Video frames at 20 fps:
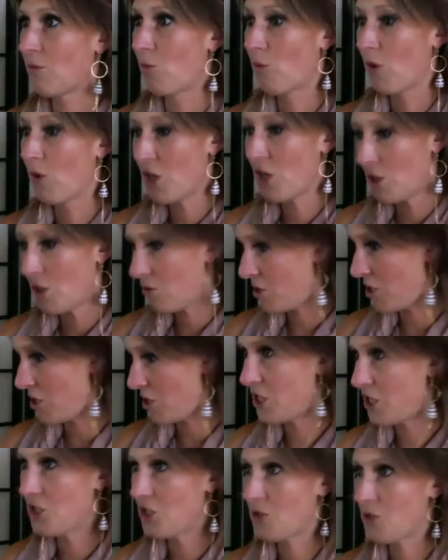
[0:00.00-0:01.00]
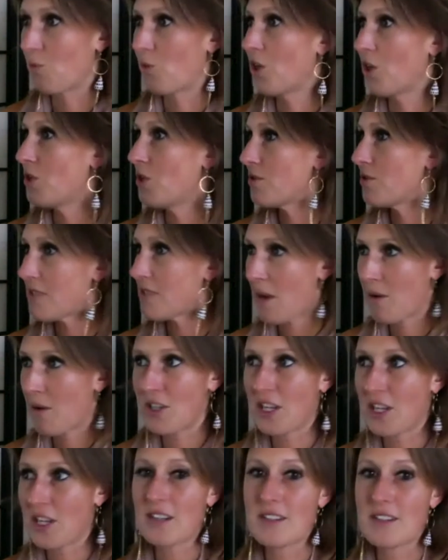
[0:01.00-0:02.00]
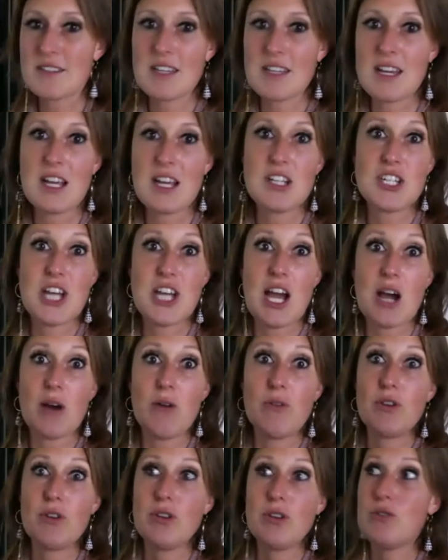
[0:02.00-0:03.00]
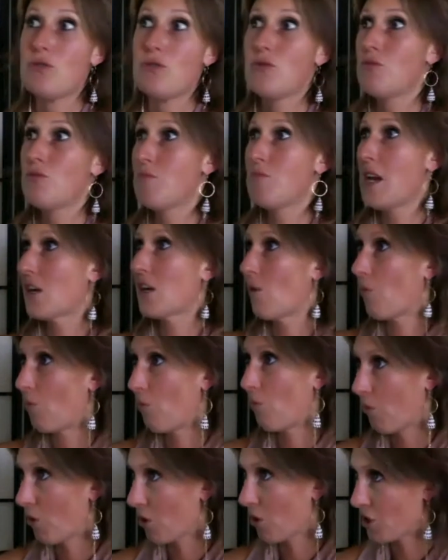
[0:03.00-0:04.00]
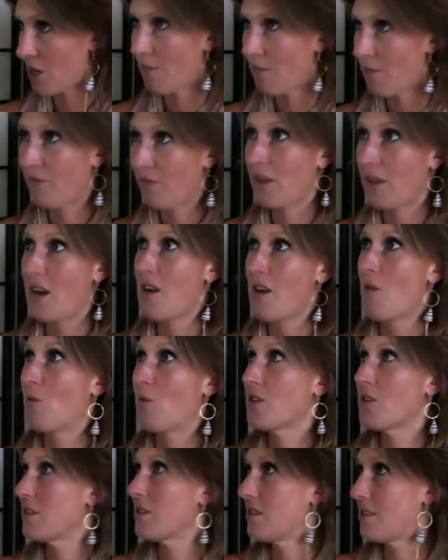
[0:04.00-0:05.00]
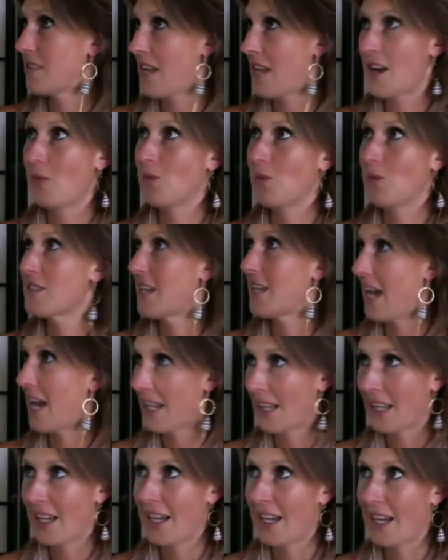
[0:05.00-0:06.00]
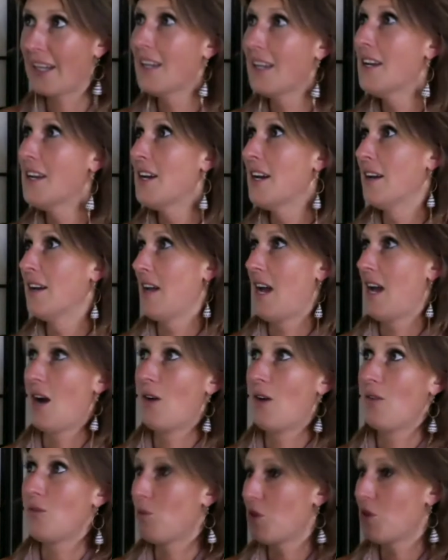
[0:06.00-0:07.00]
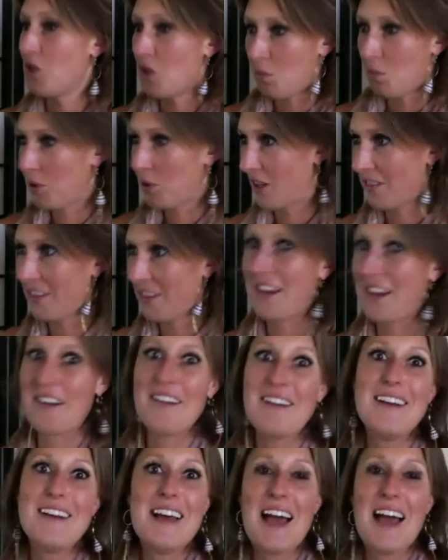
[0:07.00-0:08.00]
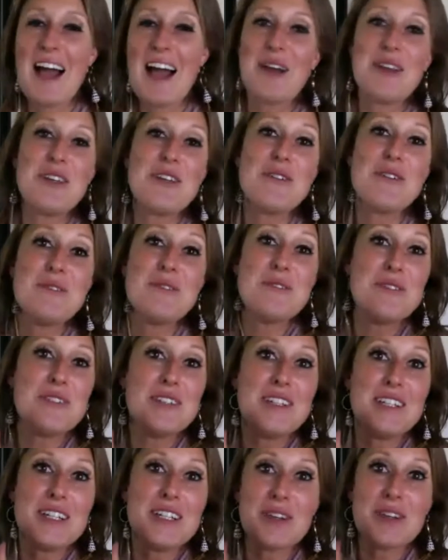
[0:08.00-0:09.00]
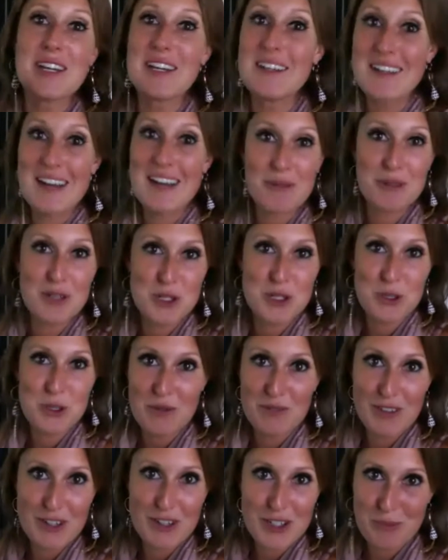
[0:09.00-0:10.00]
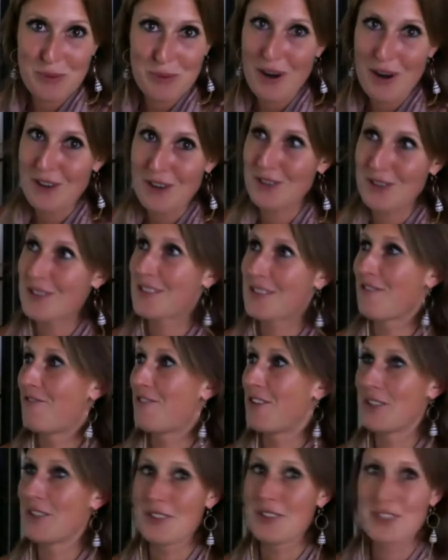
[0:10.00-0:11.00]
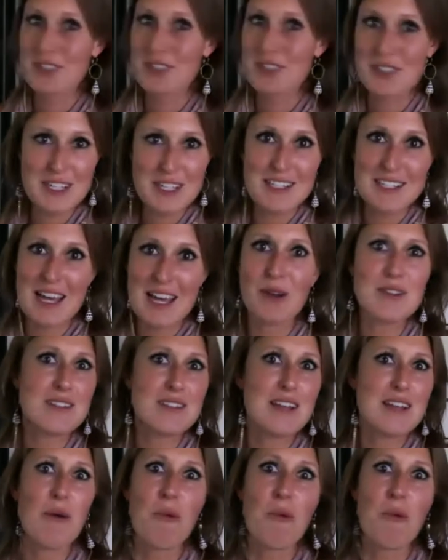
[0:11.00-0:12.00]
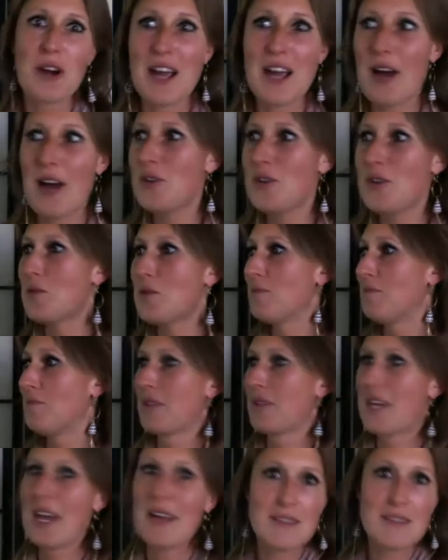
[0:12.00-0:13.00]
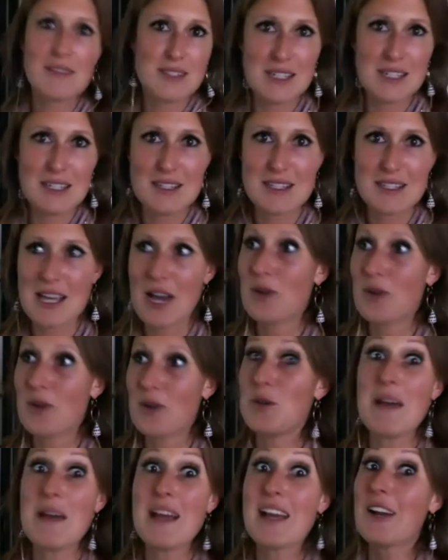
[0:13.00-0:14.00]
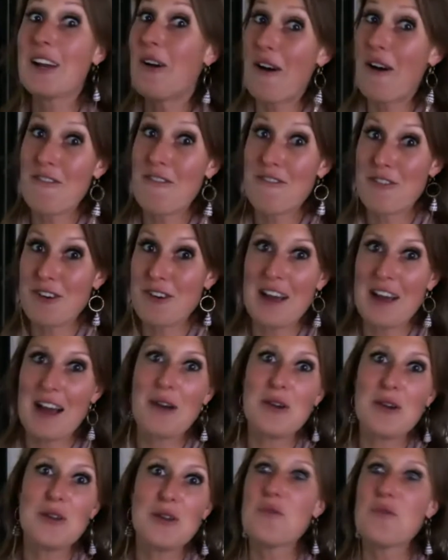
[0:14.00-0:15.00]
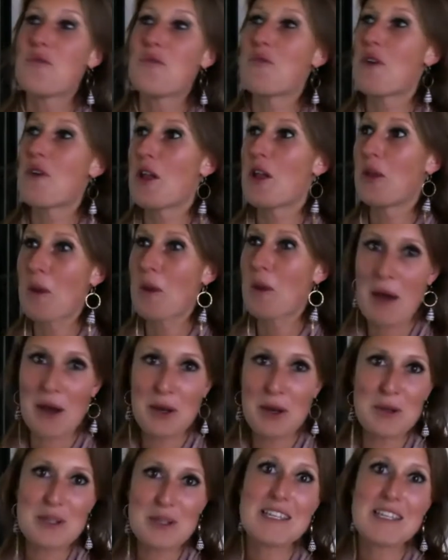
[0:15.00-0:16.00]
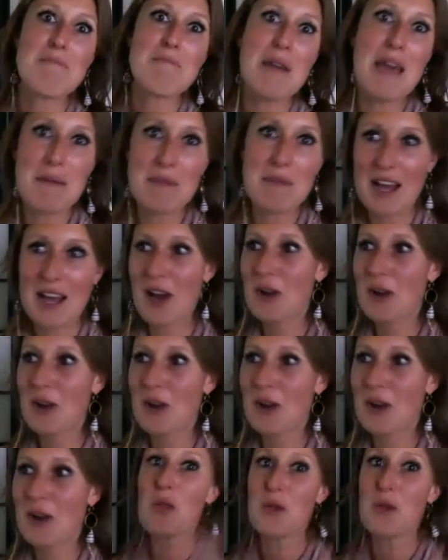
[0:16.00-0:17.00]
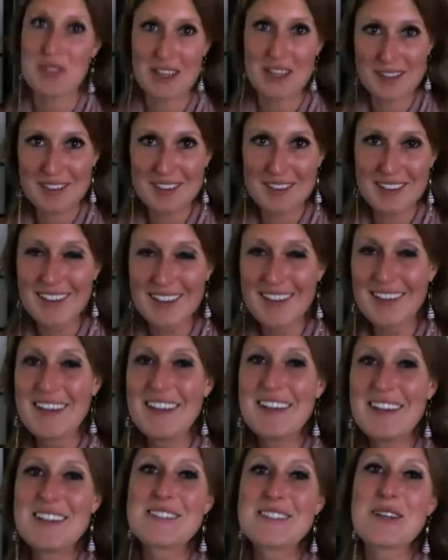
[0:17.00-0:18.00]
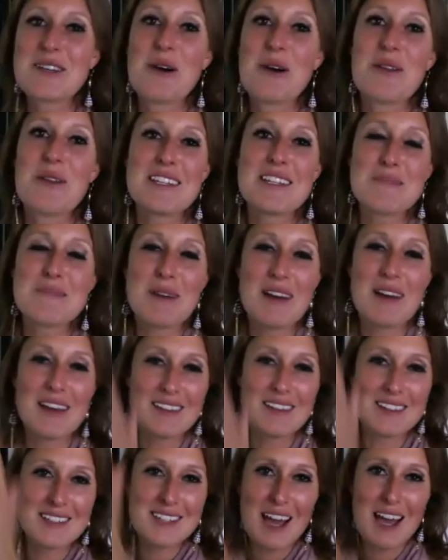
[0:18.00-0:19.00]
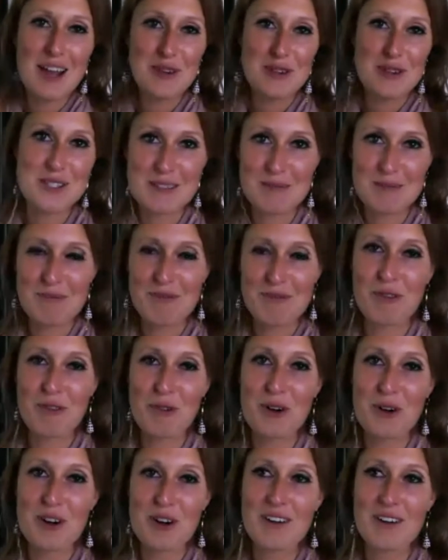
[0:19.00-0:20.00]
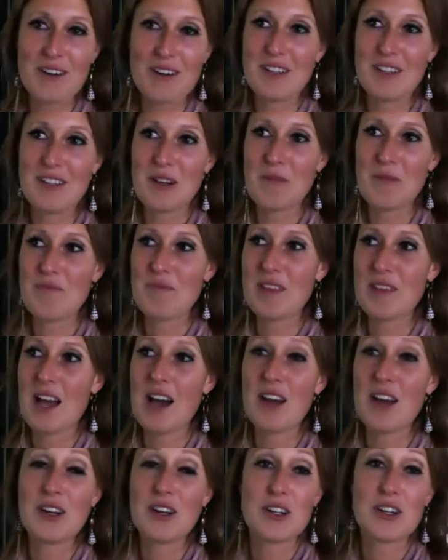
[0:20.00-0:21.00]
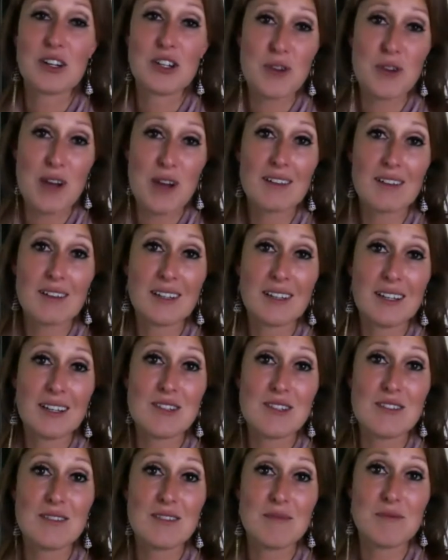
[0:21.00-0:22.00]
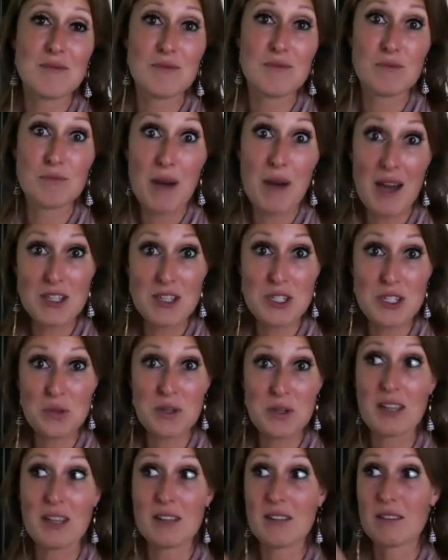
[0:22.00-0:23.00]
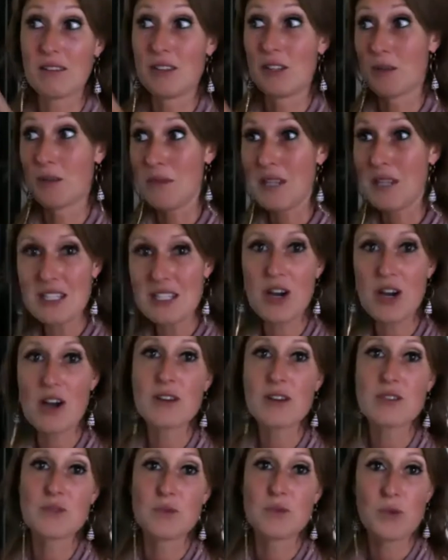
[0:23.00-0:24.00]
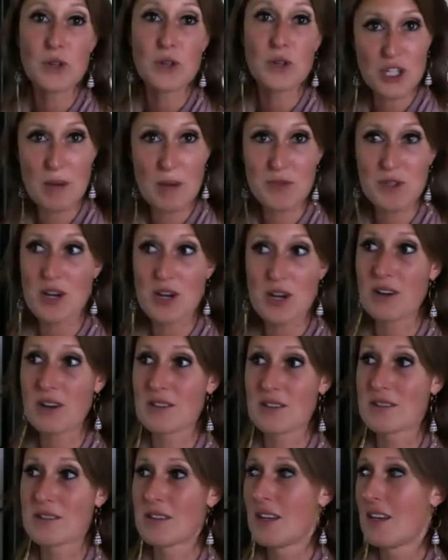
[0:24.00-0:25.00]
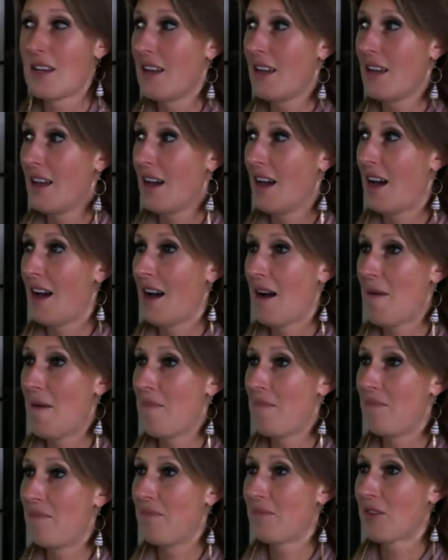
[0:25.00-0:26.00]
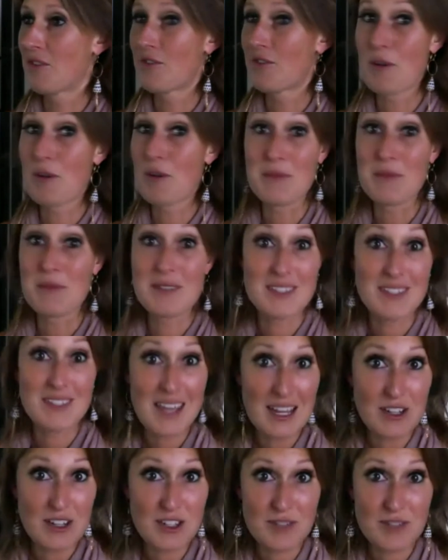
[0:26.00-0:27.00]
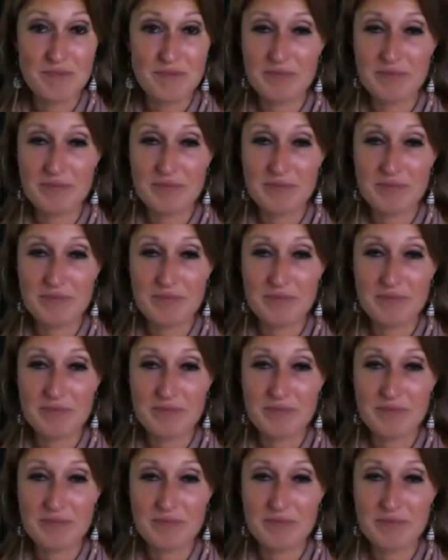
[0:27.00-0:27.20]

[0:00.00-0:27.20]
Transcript: what do you teach what do you say when you get on stage how do you make a workshop flyer what's the title what's the headline how what do you put on there how do you you know connect with joint venture partners to fill seats how does that work how do you get seats how do you make an offer how do you follow up how do you accept payment how do you do all those things so that's my entire system for you know how to attract clients by doing little mini talks, workshop talks um, from this stage.